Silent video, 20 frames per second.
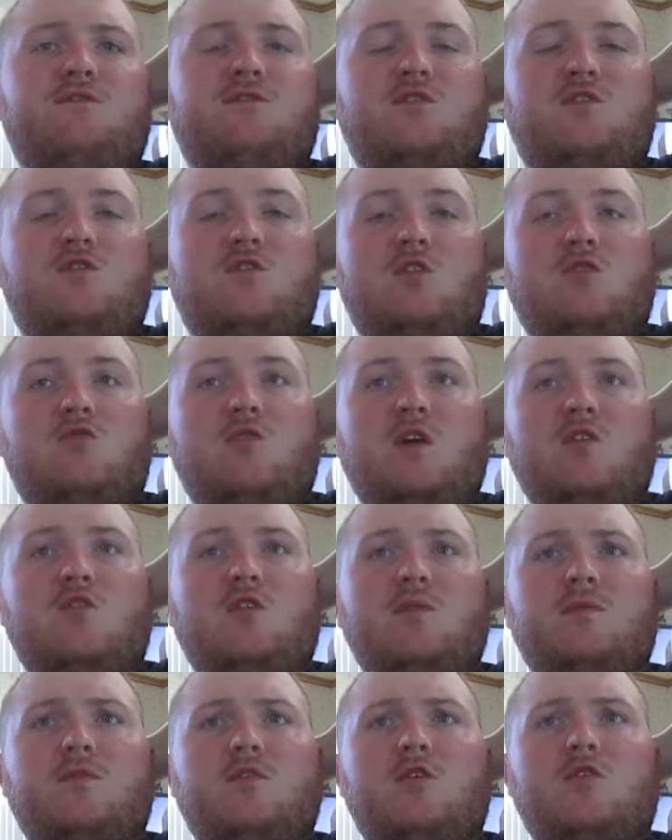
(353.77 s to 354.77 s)
So trust
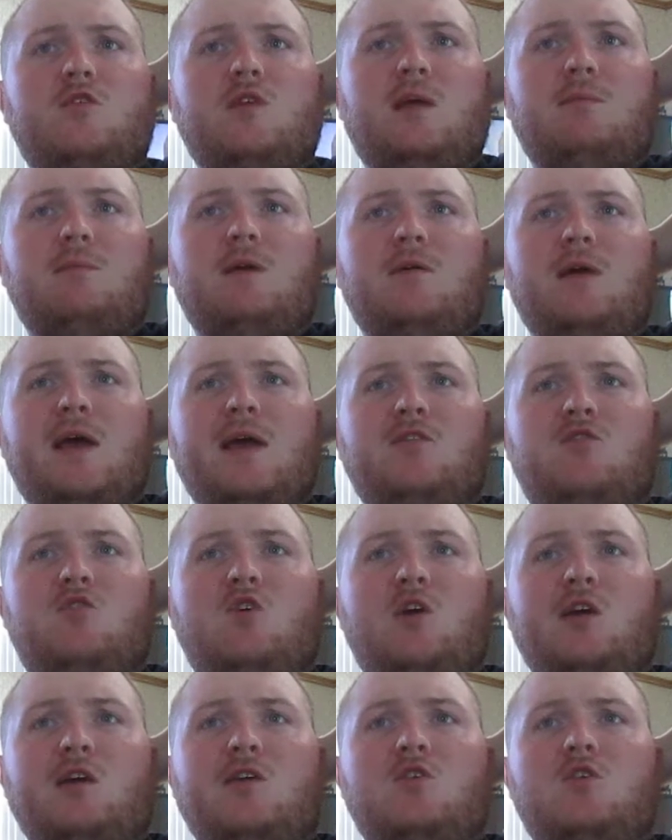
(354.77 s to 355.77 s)
us third time. Otherwise,
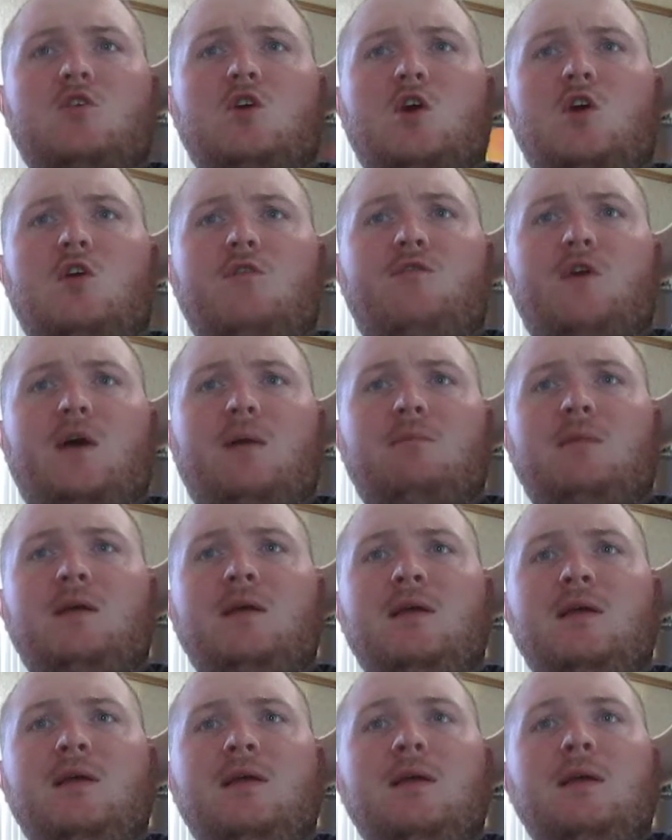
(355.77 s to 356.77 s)
you're a good girl from
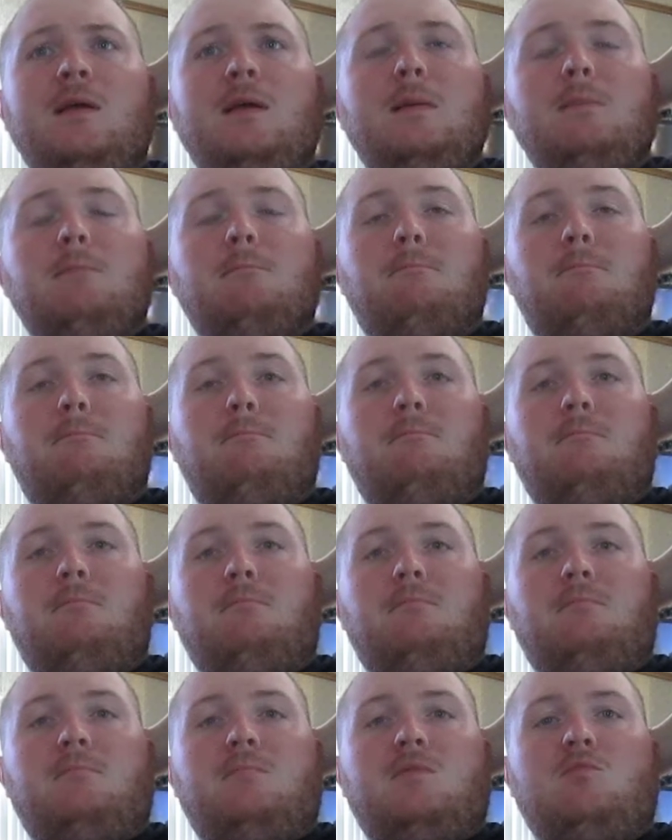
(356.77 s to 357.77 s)

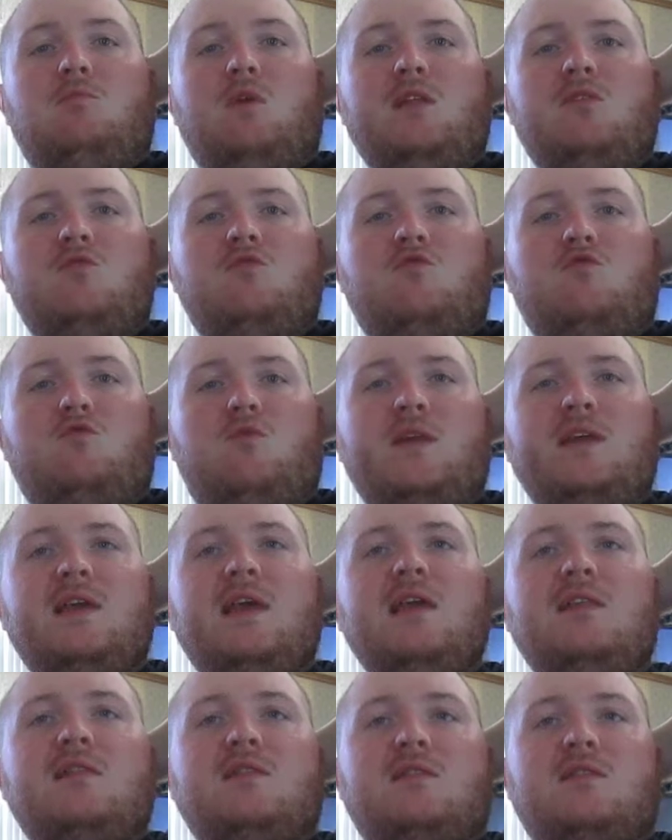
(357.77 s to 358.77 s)

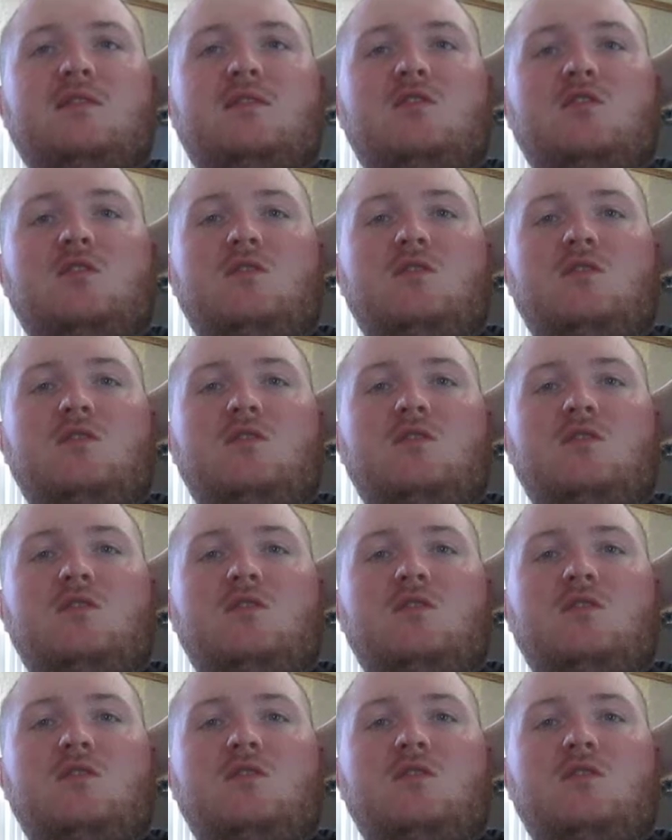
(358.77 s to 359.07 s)
128